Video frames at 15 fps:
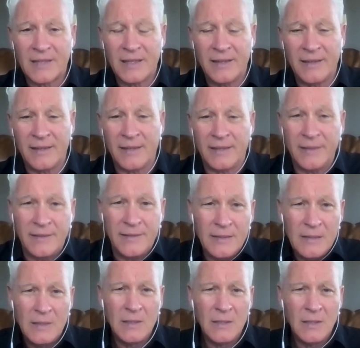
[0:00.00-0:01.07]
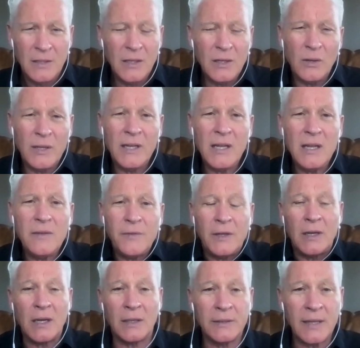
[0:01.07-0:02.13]
And
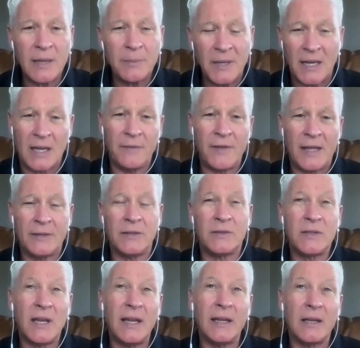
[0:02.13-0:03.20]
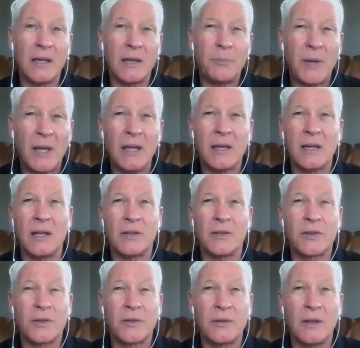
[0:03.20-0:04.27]
even Deb and I have had to take pay
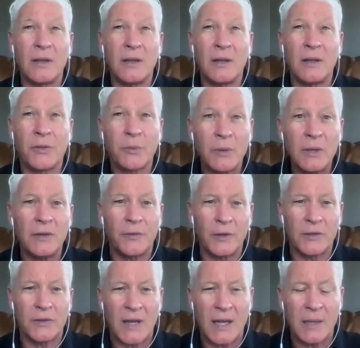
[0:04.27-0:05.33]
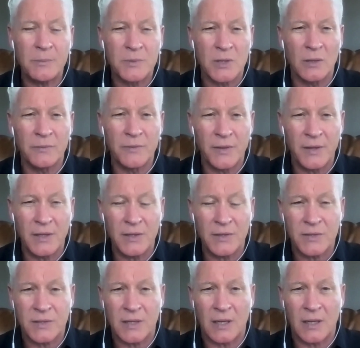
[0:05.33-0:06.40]
cuts 3 different times over
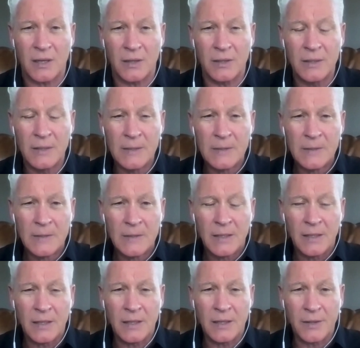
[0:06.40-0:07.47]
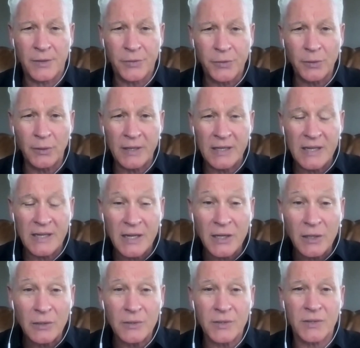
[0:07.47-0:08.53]
these 30
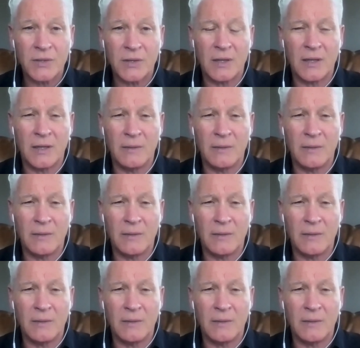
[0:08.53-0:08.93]
years